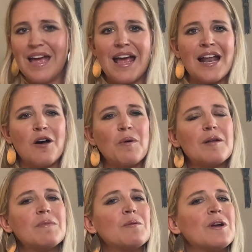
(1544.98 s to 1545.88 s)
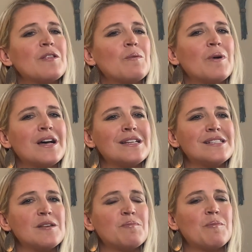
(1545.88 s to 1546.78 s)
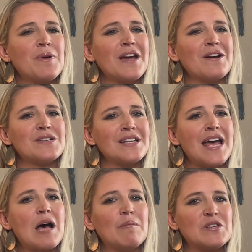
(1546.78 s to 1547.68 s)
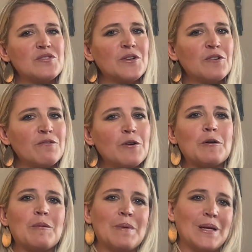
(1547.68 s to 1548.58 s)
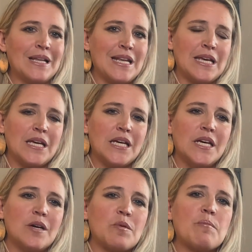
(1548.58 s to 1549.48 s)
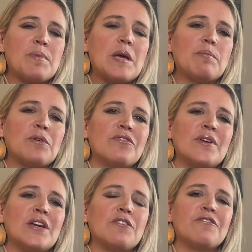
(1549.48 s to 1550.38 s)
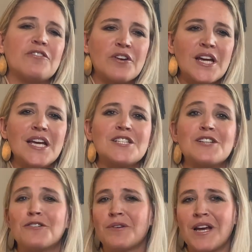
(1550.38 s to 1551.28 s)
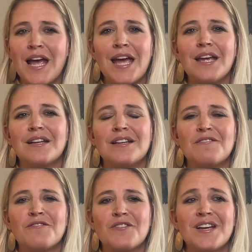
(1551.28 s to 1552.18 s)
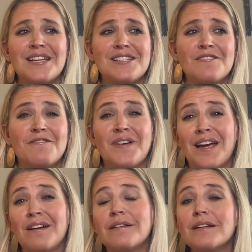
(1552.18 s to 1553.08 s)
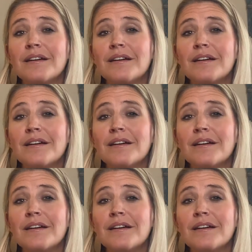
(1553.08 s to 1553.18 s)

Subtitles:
And I want to be one of the ones that prepares an atmosphere of vulnerability where people feel free to create and free to fail,